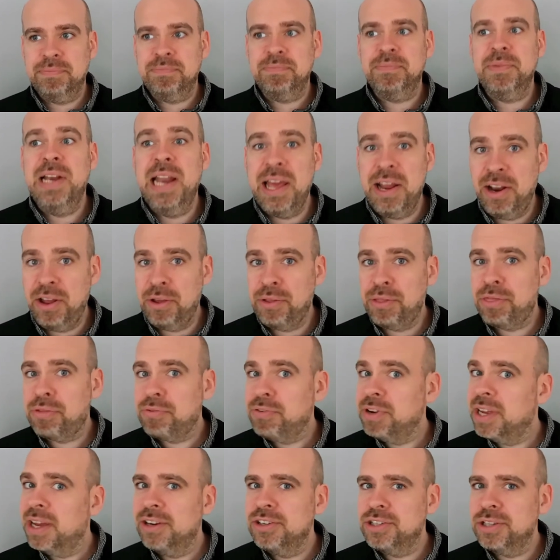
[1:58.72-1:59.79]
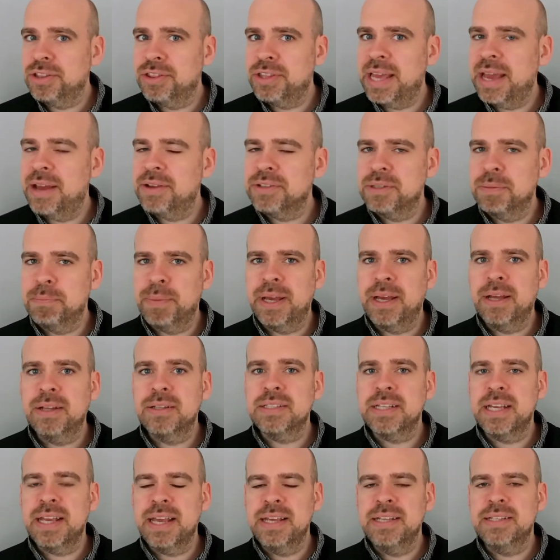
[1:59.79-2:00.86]
let alone
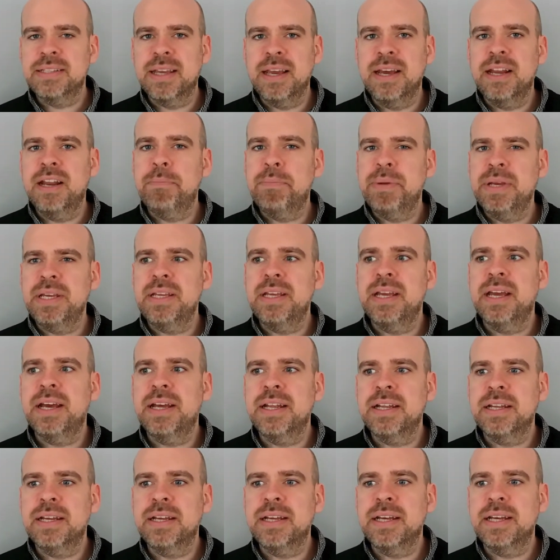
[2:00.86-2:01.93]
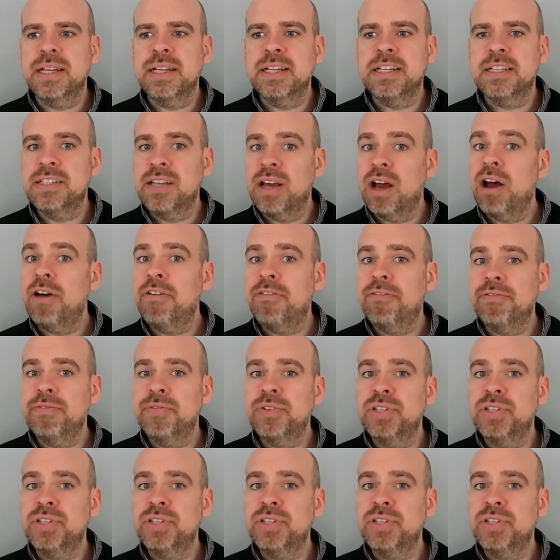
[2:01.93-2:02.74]
£300,000, is going to be tough